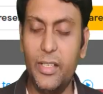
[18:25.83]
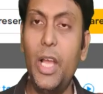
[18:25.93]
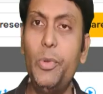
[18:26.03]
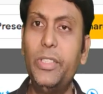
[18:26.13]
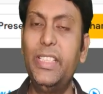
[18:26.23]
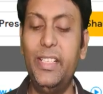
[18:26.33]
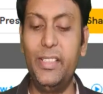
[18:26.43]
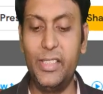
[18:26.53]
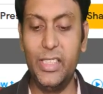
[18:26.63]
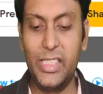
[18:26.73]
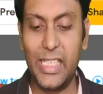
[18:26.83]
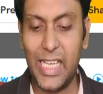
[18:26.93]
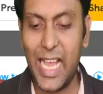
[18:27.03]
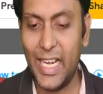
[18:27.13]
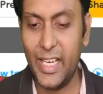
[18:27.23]
Now you see this has
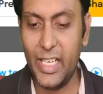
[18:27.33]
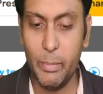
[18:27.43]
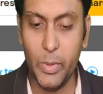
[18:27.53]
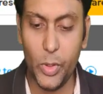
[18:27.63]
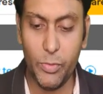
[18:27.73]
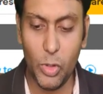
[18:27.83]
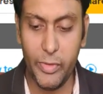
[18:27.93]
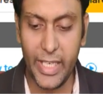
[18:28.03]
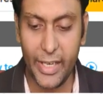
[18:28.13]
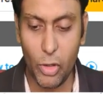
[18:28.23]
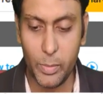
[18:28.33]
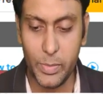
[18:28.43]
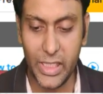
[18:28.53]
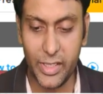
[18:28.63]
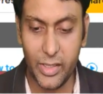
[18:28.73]
added a beautiful VR
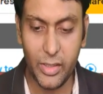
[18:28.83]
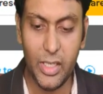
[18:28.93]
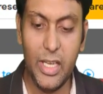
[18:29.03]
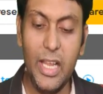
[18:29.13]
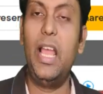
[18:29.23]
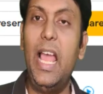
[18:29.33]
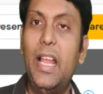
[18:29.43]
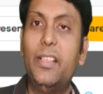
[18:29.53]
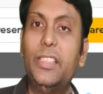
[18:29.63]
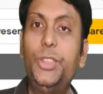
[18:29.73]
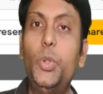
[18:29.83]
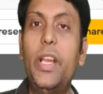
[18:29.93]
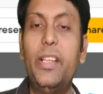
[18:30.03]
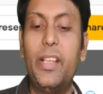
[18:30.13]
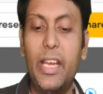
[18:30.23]
object here, and the
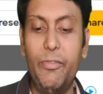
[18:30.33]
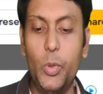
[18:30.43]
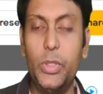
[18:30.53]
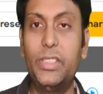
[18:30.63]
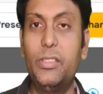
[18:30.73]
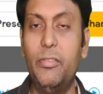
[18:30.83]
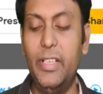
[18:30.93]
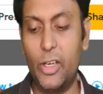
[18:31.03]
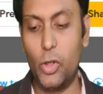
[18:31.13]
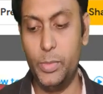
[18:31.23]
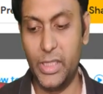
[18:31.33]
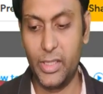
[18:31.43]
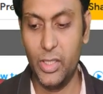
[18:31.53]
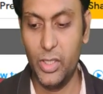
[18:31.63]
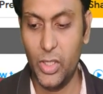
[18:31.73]
student can view this VR object.